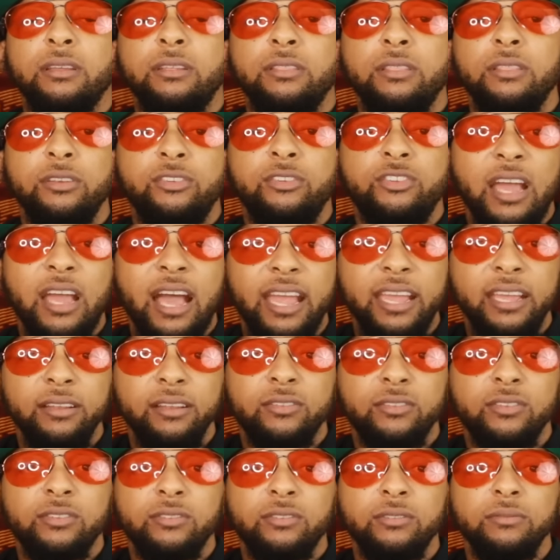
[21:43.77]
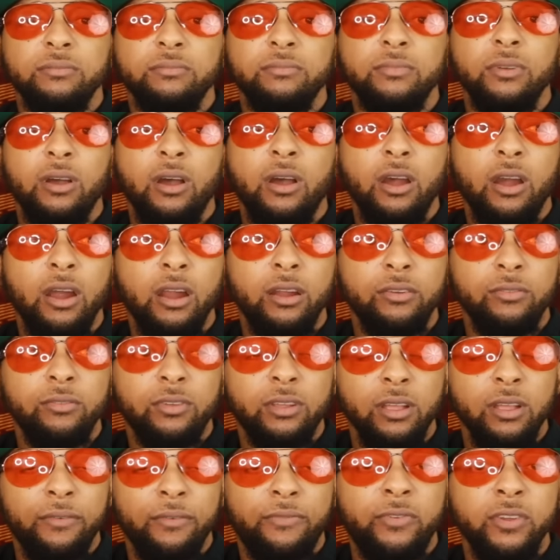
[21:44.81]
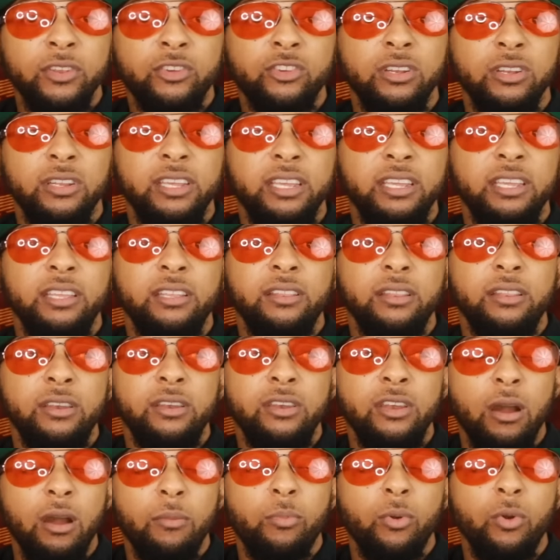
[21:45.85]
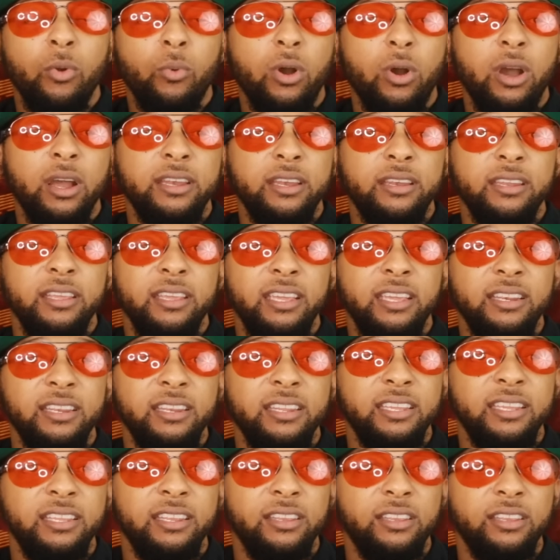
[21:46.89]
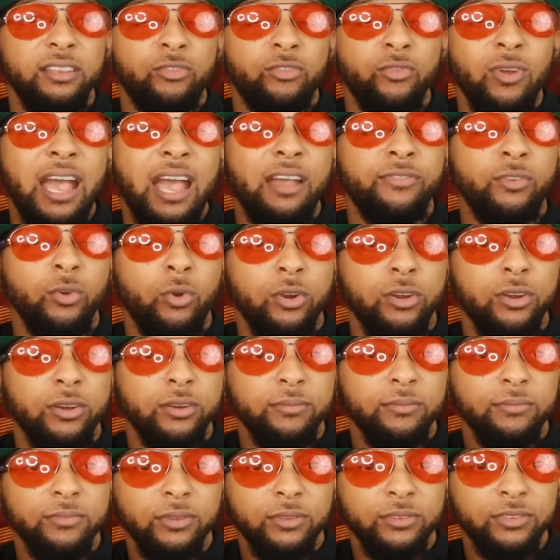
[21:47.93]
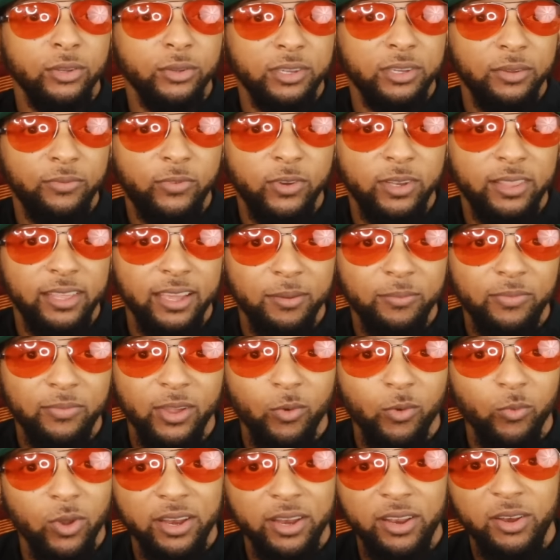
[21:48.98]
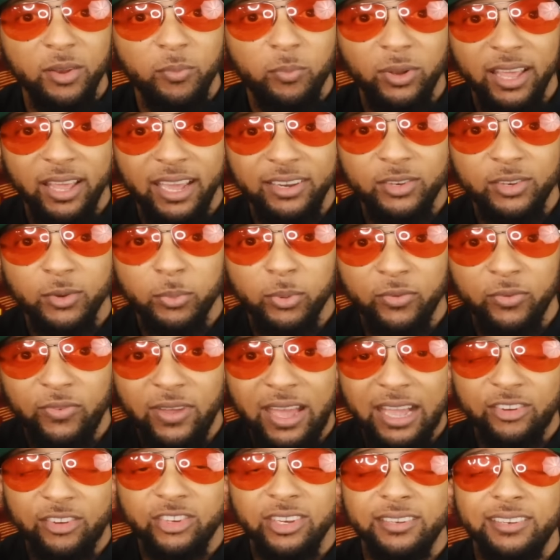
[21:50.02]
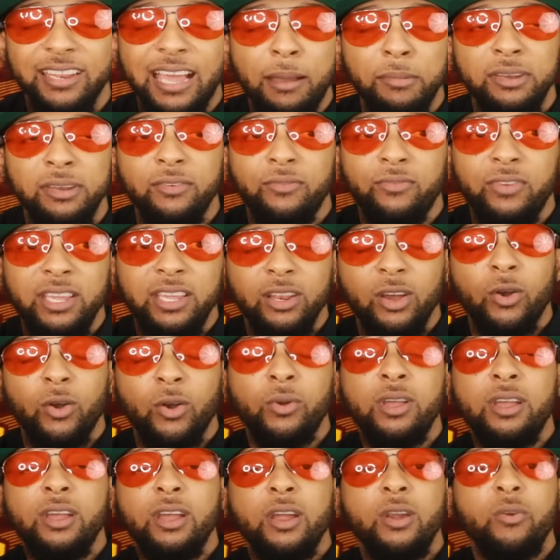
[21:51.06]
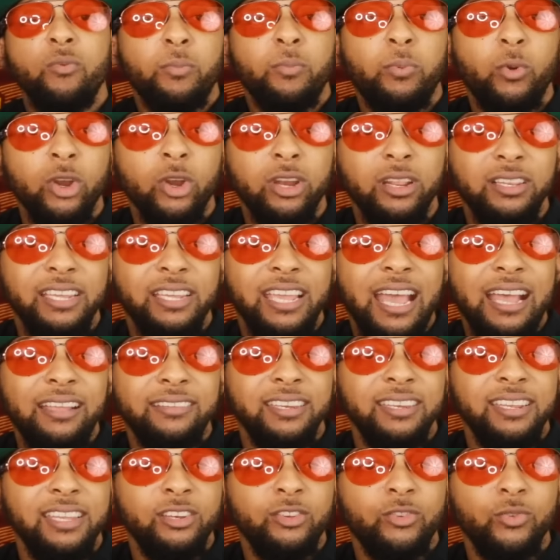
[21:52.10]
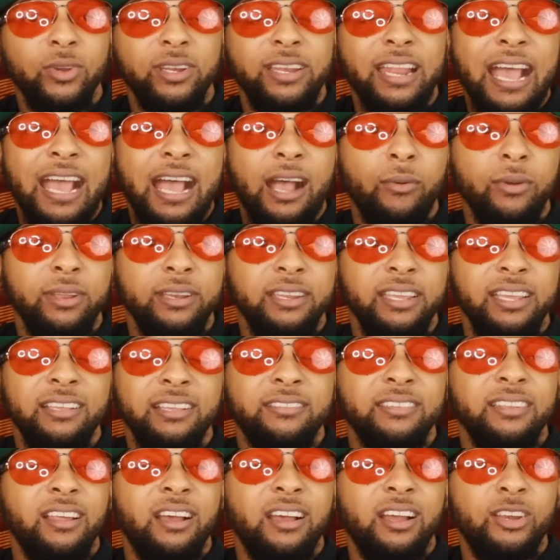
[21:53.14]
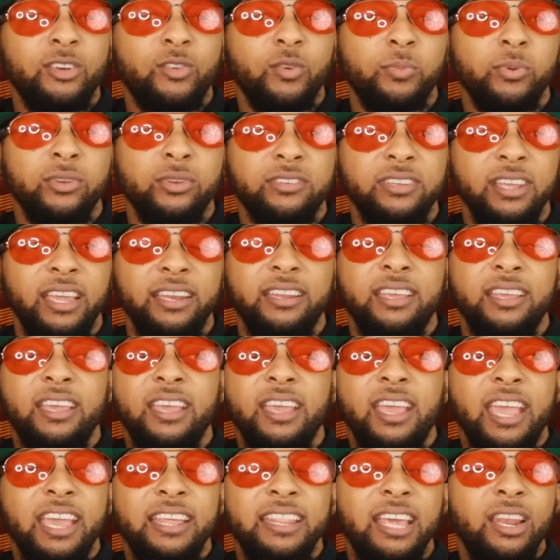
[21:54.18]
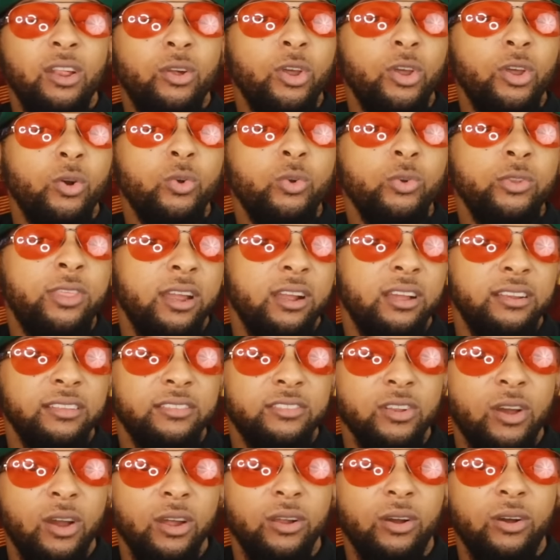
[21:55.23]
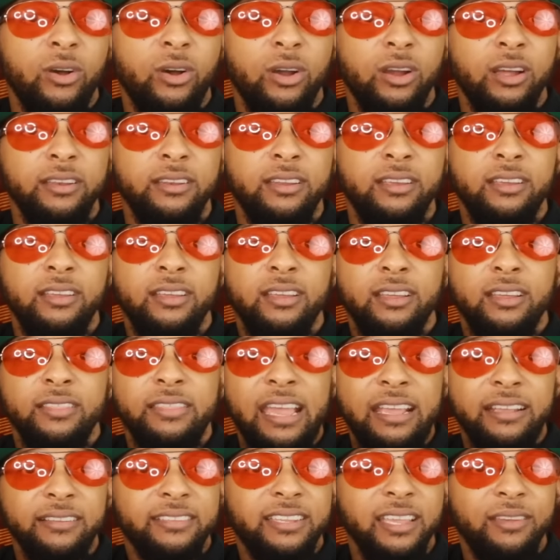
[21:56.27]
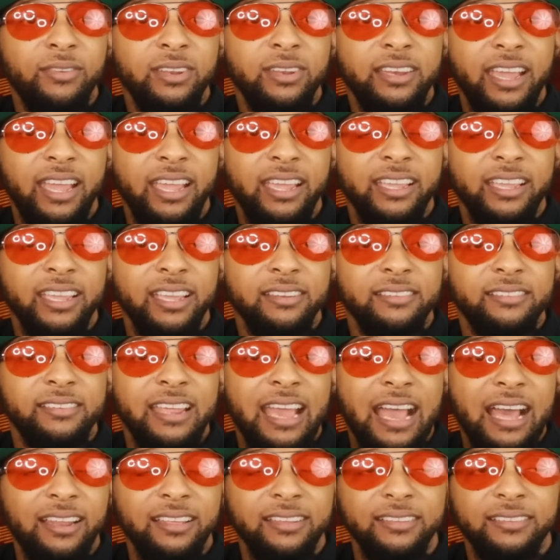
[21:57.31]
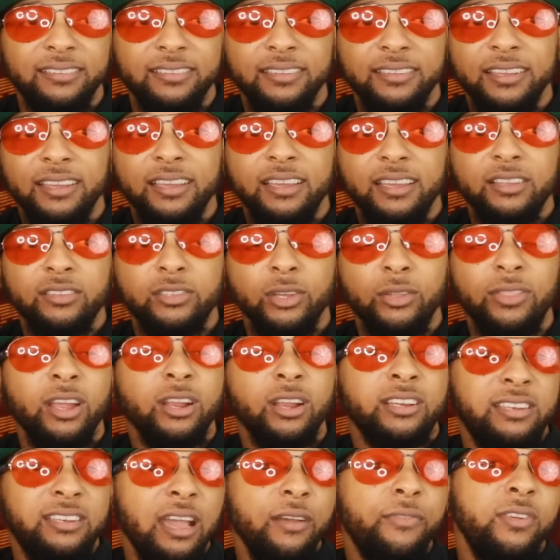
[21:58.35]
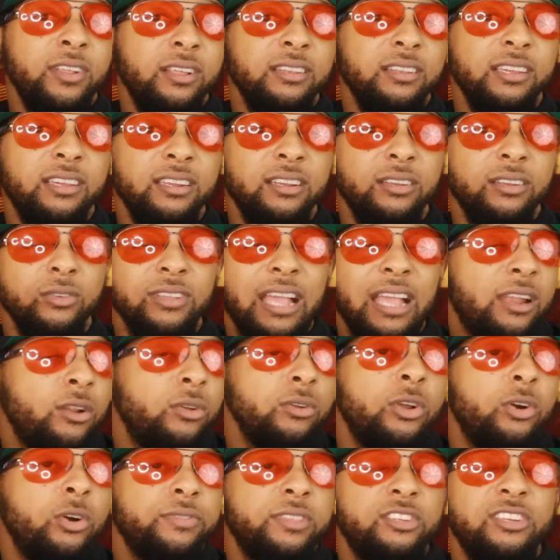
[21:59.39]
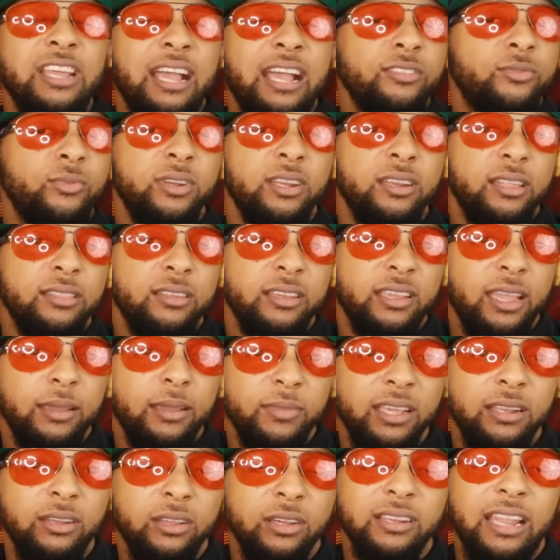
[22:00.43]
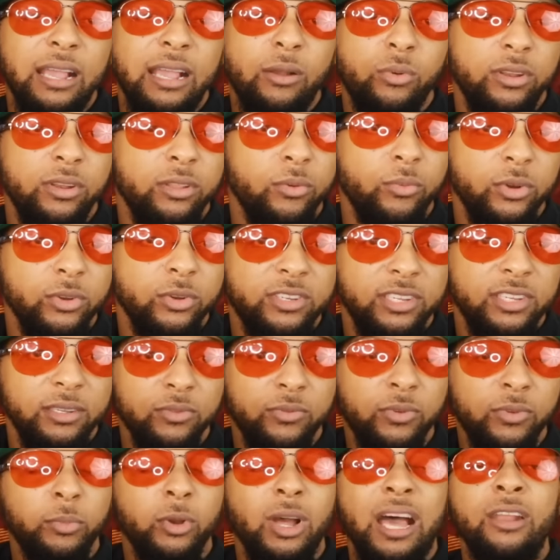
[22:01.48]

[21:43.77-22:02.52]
Giants are officially number one in the draft order, so good for them. They're running the play to perfection. Tommy DeVito reportedly has an injury now and isn't 100%, and they don't know who they're going to start on Thanksgiving Day against Dallas, so they're definitely going to lose. I don't know if the Giants win another game. They look like one of the worst teams in football.